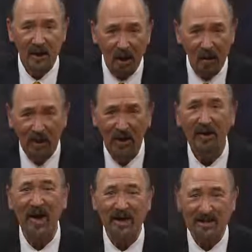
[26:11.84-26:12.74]
Go
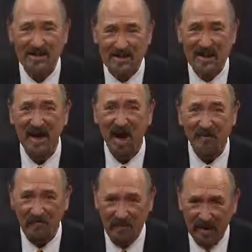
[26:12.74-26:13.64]
along and see a
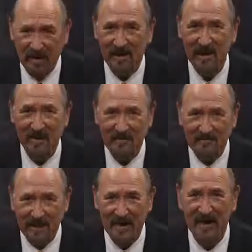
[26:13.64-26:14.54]
really
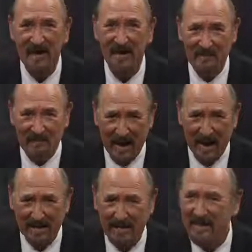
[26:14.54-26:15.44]
funny
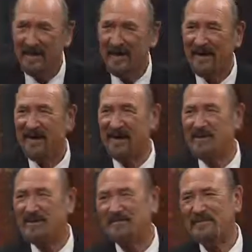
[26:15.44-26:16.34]
man.
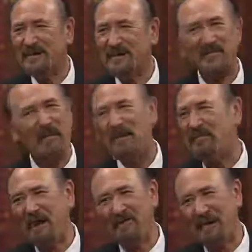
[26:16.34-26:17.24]
Gish, it's been
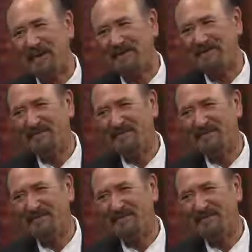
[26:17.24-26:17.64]
great, mate.